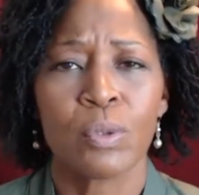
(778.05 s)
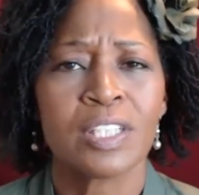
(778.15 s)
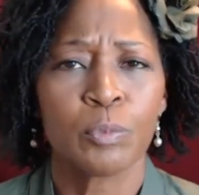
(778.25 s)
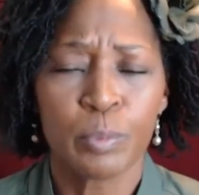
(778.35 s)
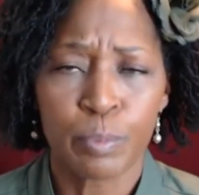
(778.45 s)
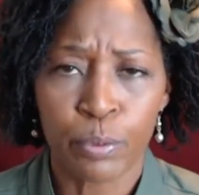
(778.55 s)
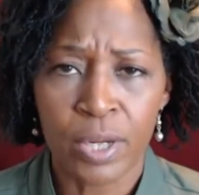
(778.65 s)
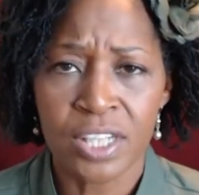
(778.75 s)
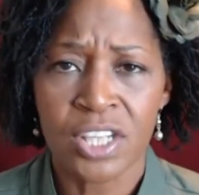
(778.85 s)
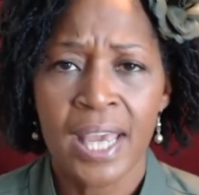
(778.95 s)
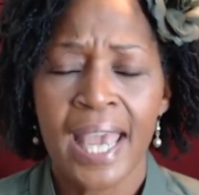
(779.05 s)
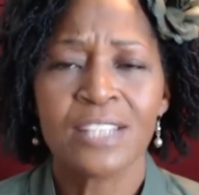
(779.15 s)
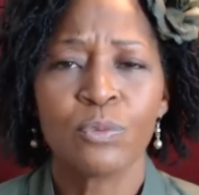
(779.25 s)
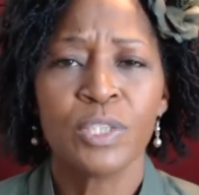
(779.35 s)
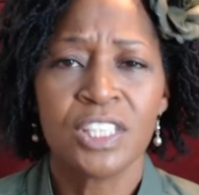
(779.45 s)
as we
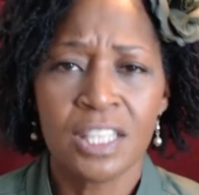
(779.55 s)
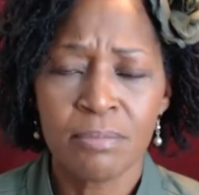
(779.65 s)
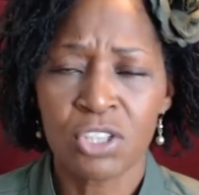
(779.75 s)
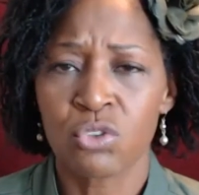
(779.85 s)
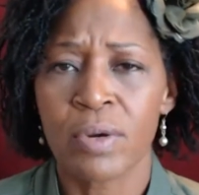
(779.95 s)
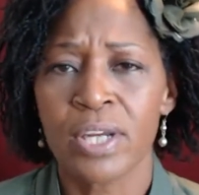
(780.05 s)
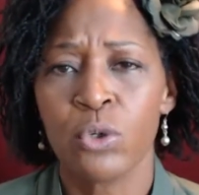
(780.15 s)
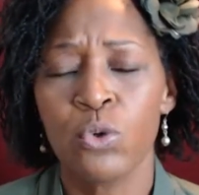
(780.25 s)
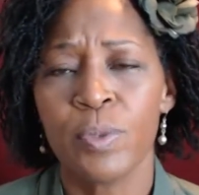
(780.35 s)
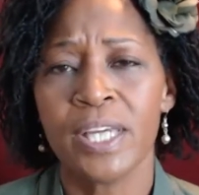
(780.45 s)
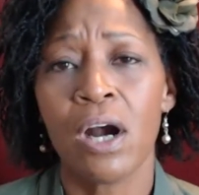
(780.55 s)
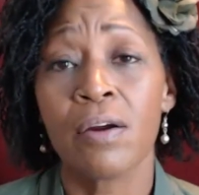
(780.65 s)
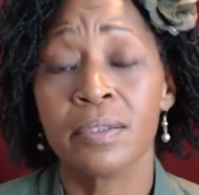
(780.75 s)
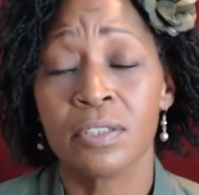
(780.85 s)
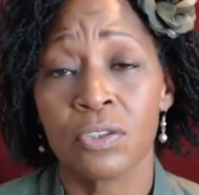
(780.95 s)
demonstrate who we are and the authority of power
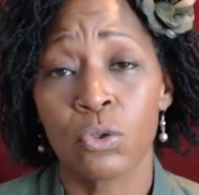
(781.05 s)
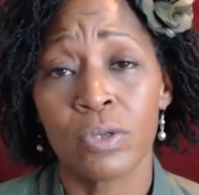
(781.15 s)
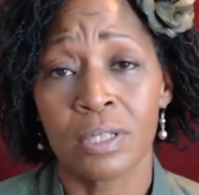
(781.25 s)
we have,